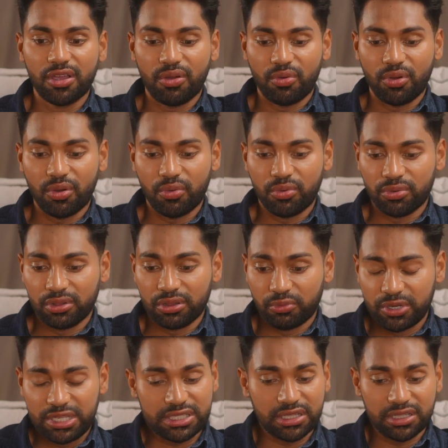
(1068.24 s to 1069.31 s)
Well,
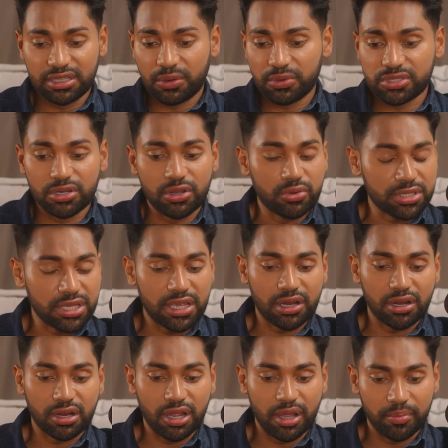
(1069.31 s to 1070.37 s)
recently there was a note
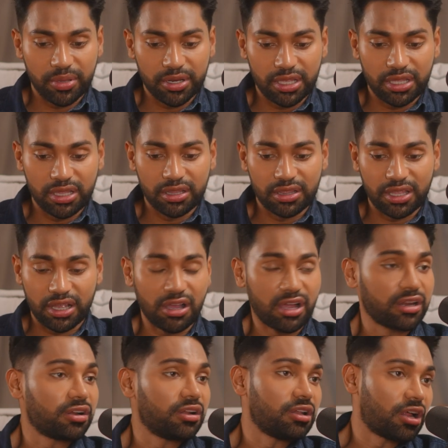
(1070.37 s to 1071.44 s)
taker company that got
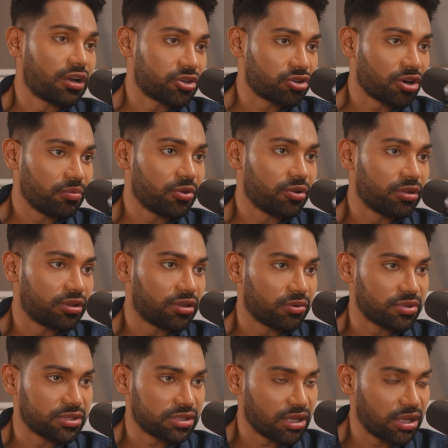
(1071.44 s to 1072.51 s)
in a lot of trouble and there
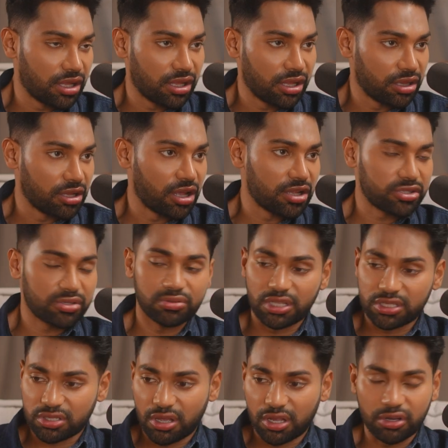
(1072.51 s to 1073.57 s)
was a lawsuit
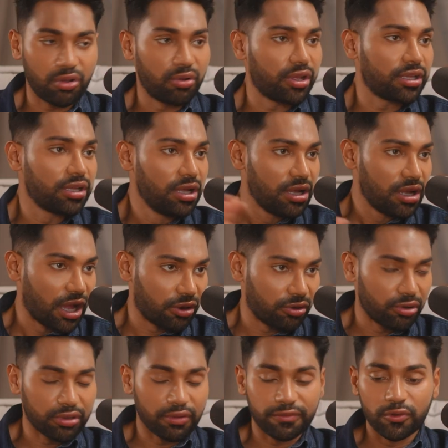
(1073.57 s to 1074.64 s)
that's ongoing. I don't
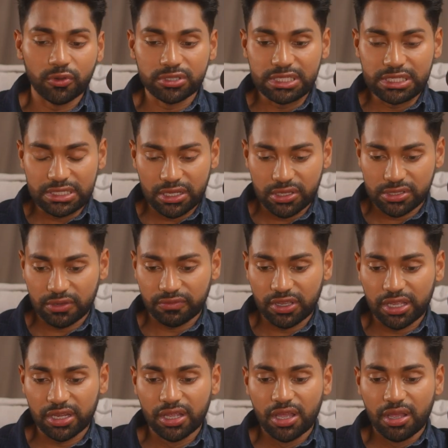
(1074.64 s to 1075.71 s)
know the full details of
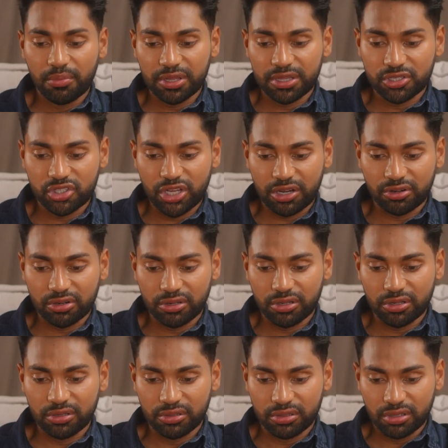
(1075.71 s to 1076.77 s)
it, but the
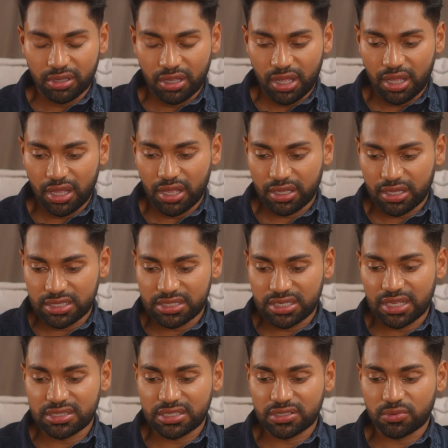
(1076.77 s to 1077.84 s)
general
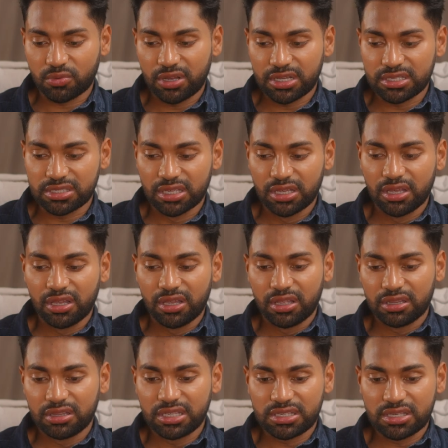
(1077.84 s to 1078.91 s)
consensus was
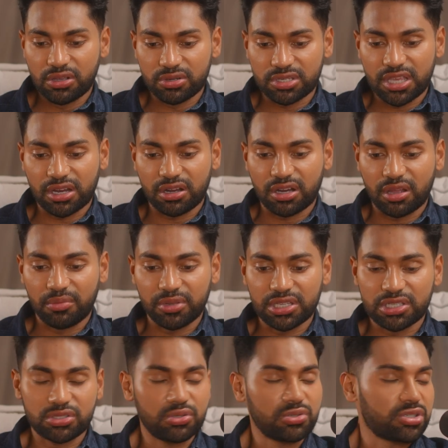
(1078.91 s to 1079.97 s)
this note taker company
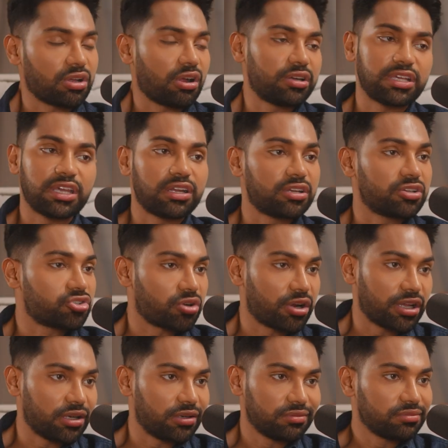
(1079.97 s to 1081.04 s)
is using our data to
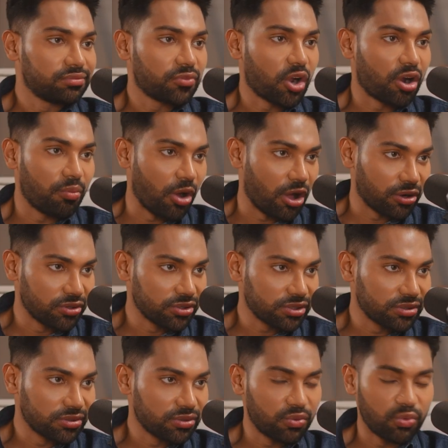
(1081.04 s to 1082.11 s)
train our
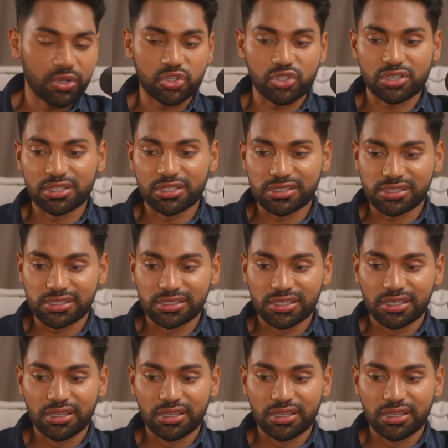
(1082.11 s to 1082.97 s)
models, which is